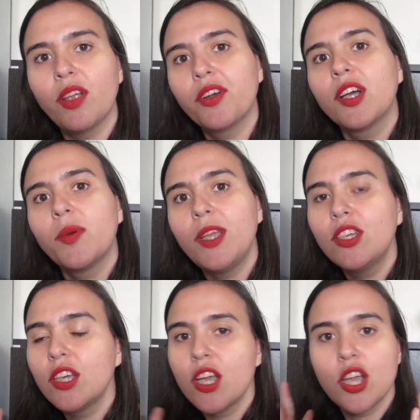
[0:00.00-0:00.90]
are going
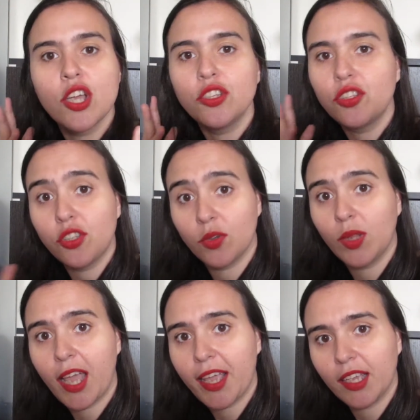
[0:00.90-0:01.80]
to
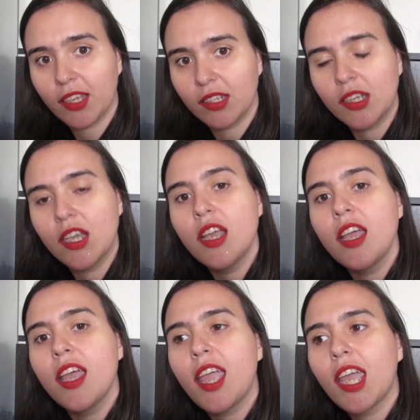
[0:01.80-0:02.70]
like it.
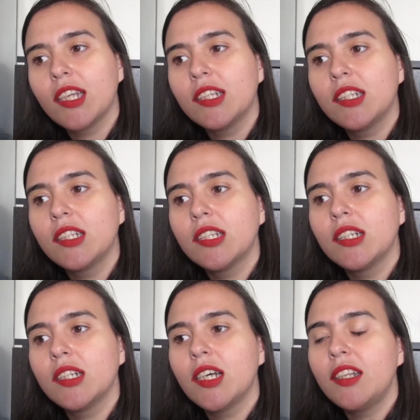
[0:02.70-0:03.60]
And
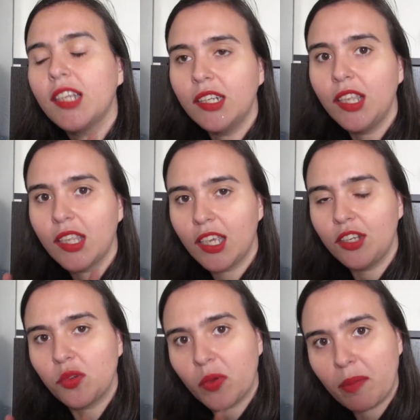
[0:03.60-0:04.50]
another thing
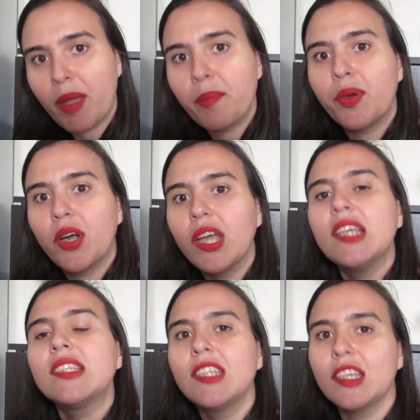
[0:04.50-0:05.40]
to remember
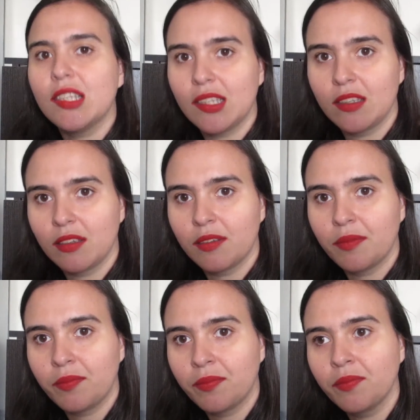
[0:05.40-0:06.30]
is this:
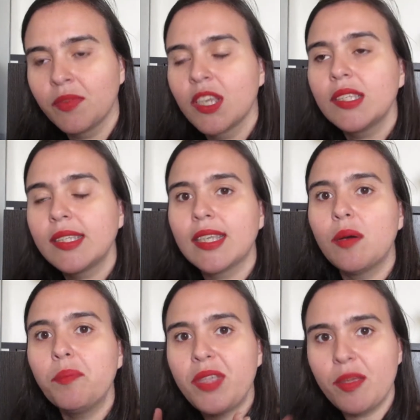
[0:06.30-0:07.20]

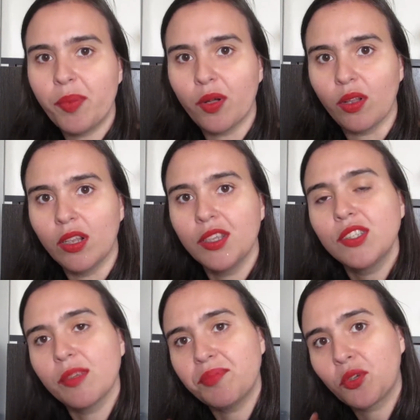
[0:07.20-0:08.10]
some people
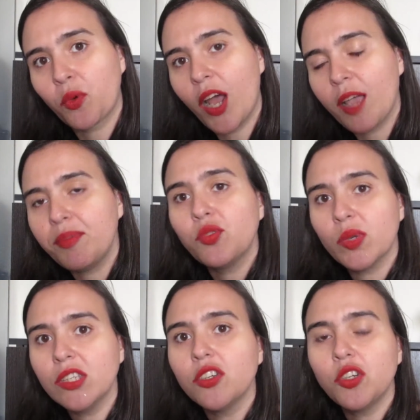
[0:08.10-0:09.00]
subscribe to
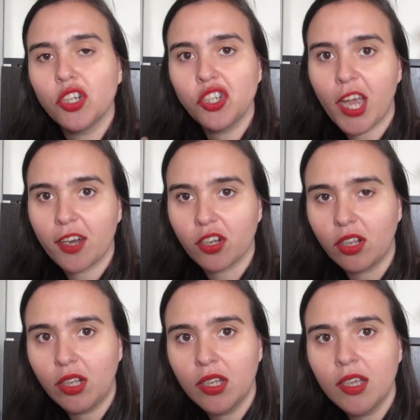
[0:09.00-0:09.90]
a certain
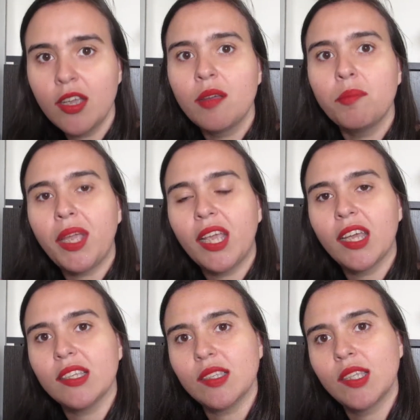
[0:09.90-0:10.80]
channel
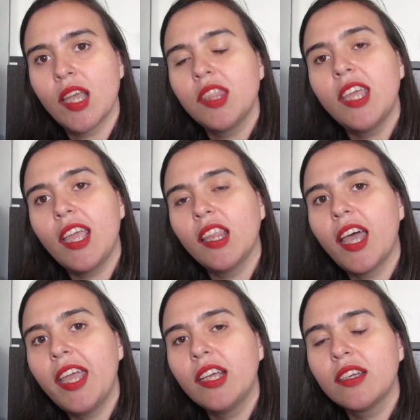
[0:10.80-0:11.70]
because they
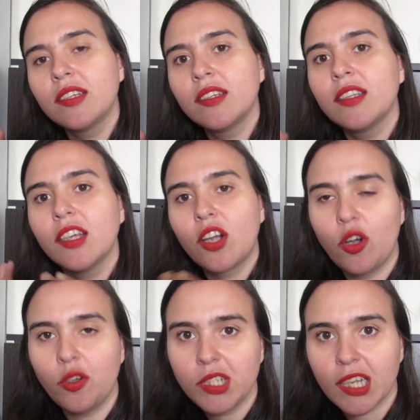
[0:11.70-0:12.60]
like the
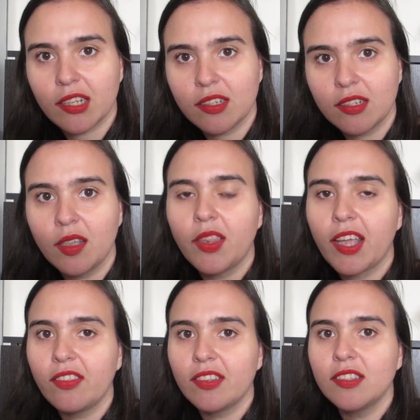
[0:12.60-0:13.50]
content
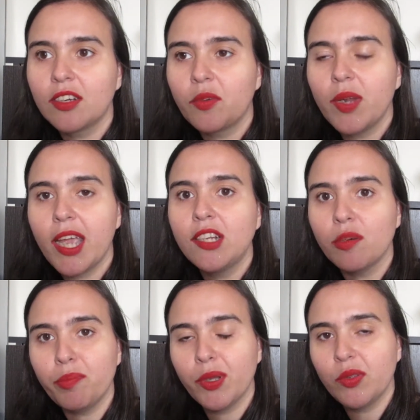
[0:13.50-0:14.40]
that the creator
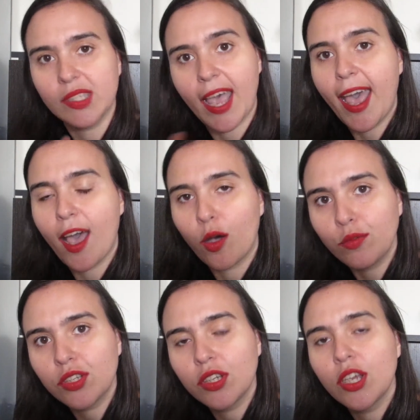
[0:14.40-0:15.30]
puts out,